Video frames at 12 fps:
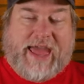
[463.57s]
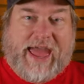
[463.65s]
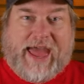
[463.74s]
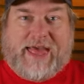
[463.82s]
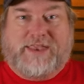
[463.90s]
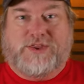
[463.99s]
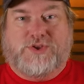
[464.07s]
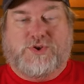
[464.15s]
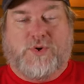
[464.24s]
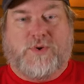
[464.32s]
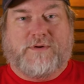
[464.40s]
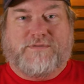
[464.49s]
add
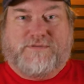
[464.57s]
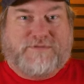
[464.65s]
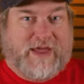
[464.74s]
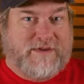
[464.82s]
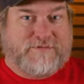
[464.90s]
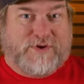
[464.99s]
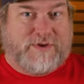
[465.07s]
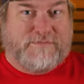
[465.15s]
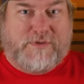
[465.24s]
your favorite